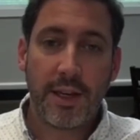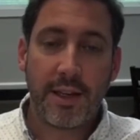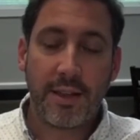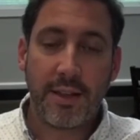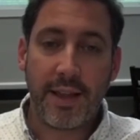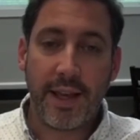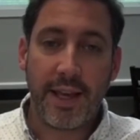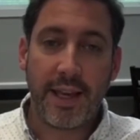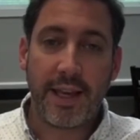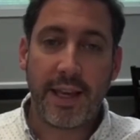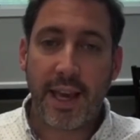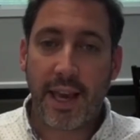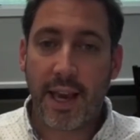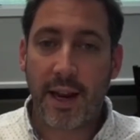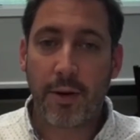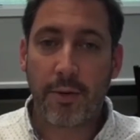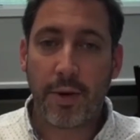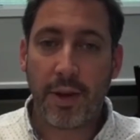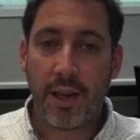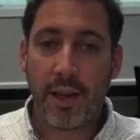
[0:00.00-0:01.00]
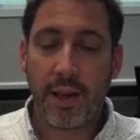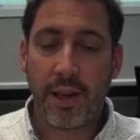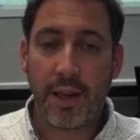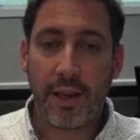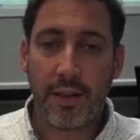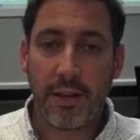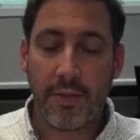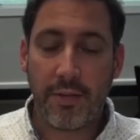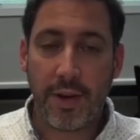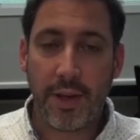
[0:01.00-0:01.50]
They carry
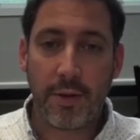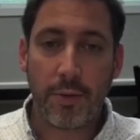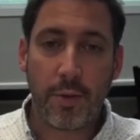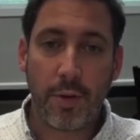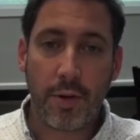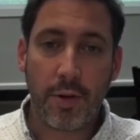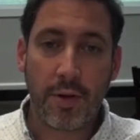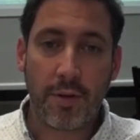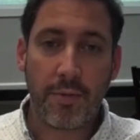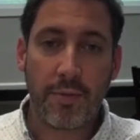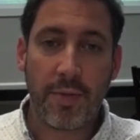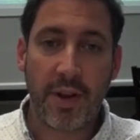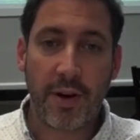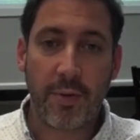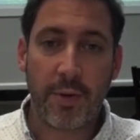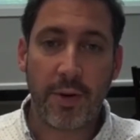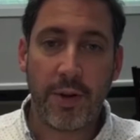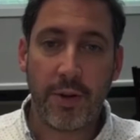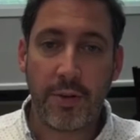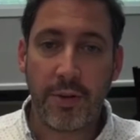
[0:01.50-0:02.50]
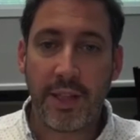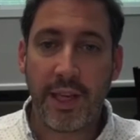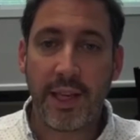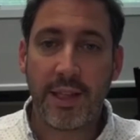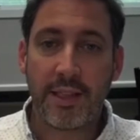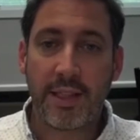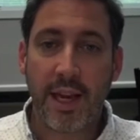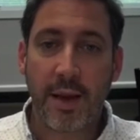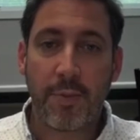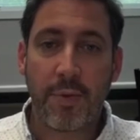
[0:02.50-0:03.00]
individual and very
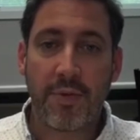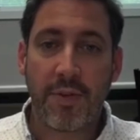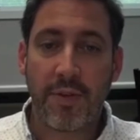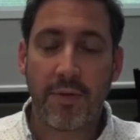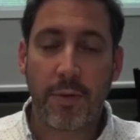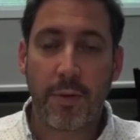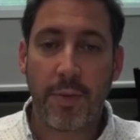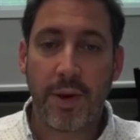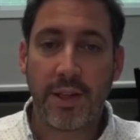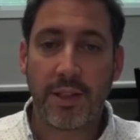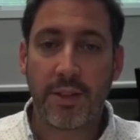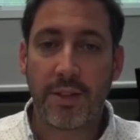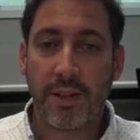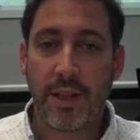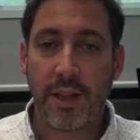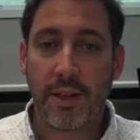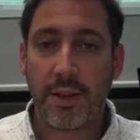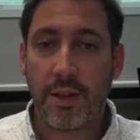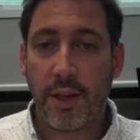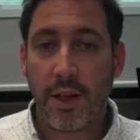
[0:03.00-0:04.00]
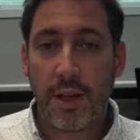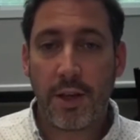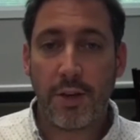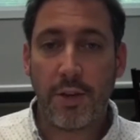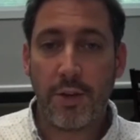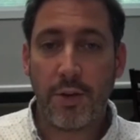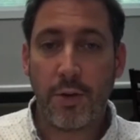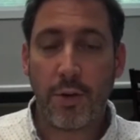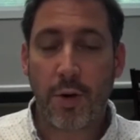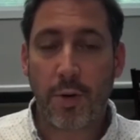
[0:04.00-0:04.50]
unique type of information that
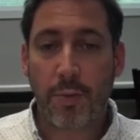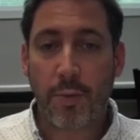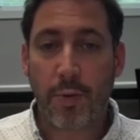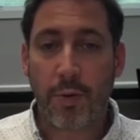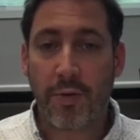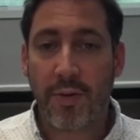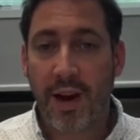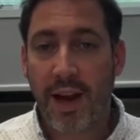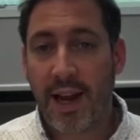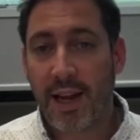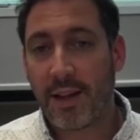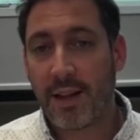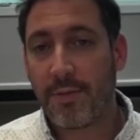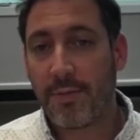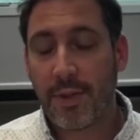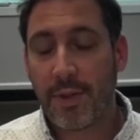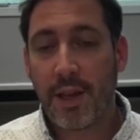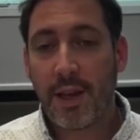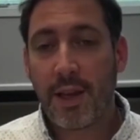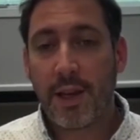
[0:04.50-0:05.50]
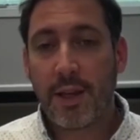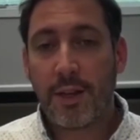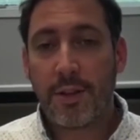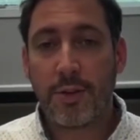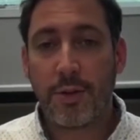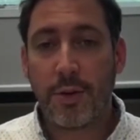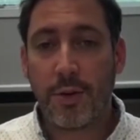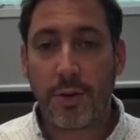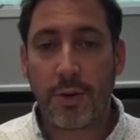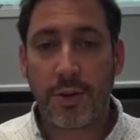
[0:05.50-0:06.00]
you are providing
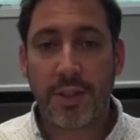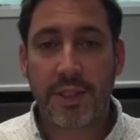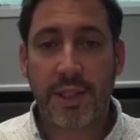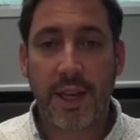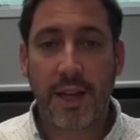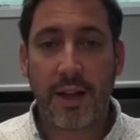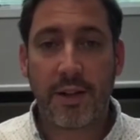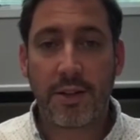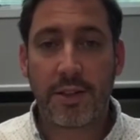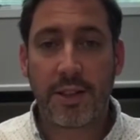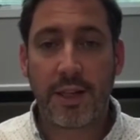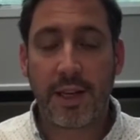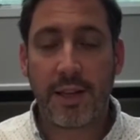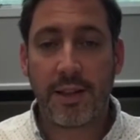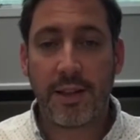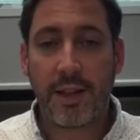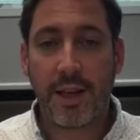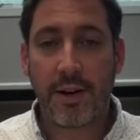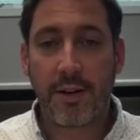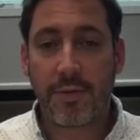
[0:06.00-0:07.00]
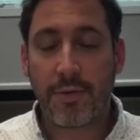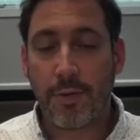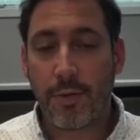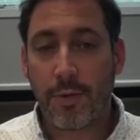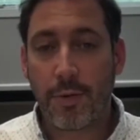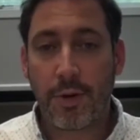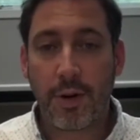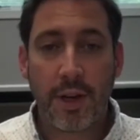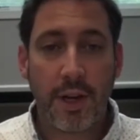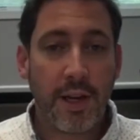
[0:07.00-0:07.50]
to your cells, and
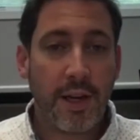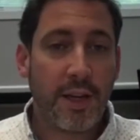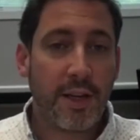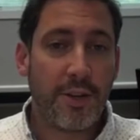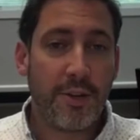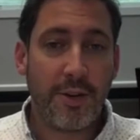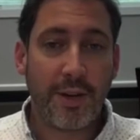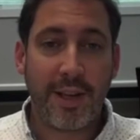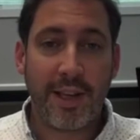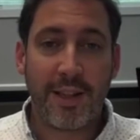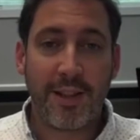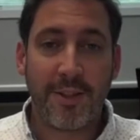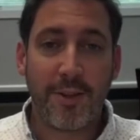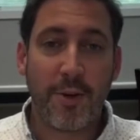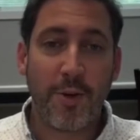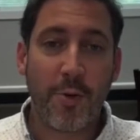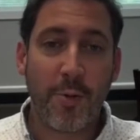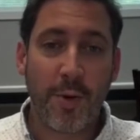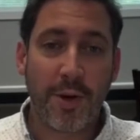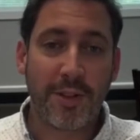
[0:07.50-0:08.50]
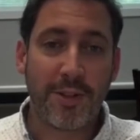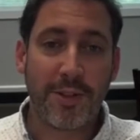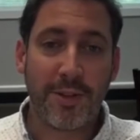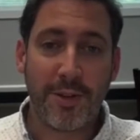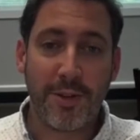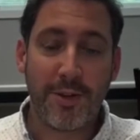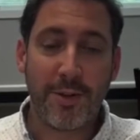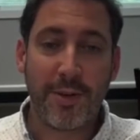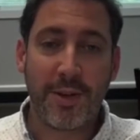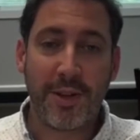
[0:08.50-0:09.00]
therefore you can know what to
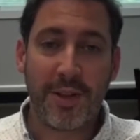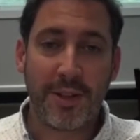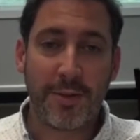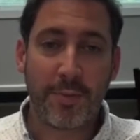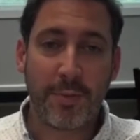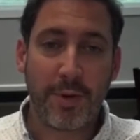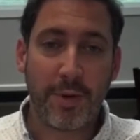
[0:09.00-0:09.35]
do in